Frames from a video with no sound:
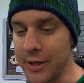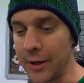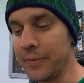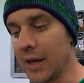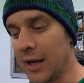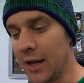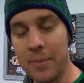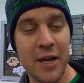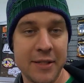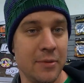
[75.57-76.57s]
So
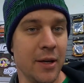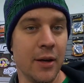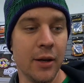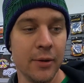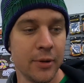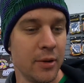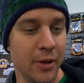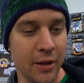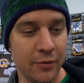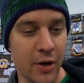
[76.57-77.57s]
basically be a
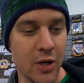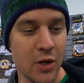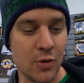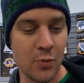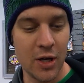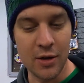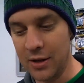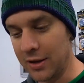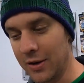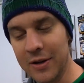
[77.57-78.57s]
completely fresh engine when
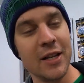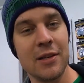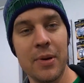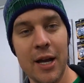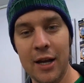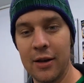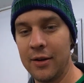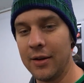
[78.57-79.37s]
the owner gets it back.